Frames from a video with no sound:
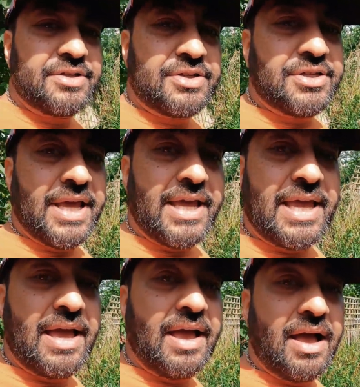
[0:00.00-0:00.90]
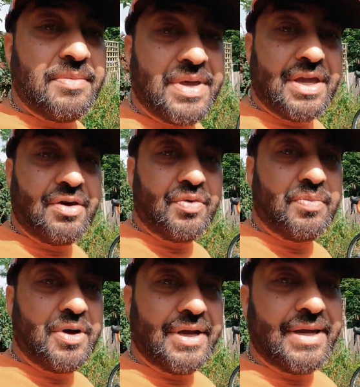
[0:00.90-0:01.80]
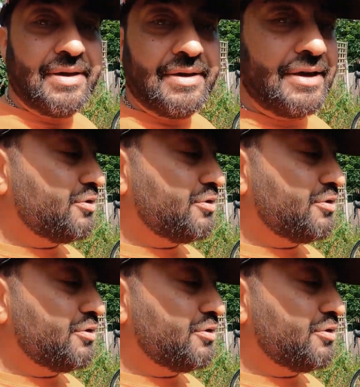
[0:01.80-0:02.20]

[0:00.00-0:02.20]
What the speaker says: Today I'm here with my